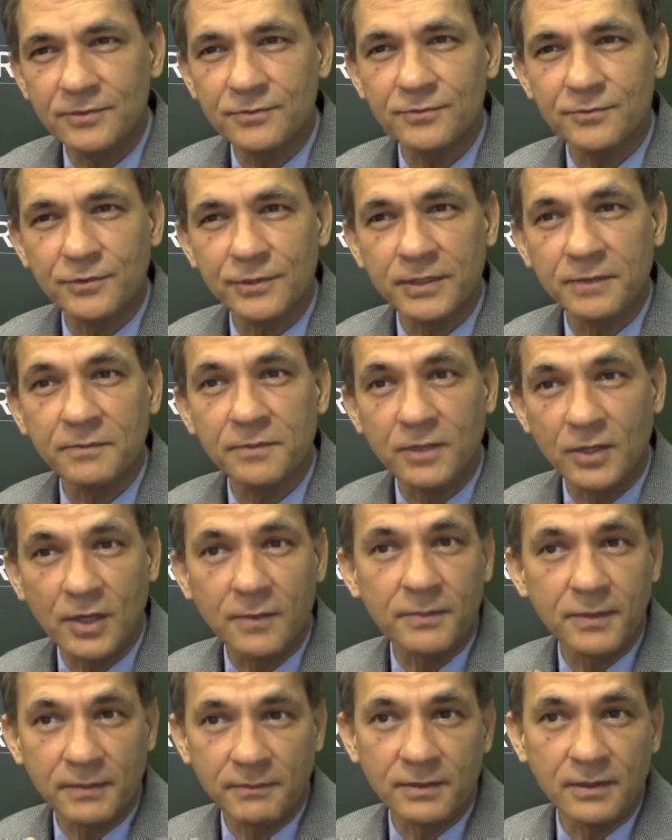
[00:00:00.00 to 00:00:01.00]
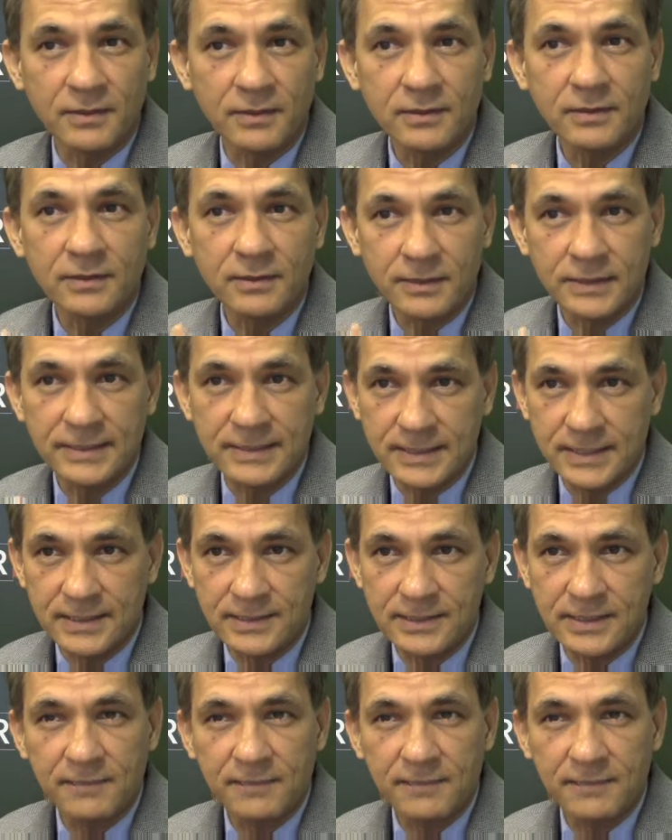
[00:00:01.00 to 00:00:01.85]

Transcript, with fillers: treatable, operable disease.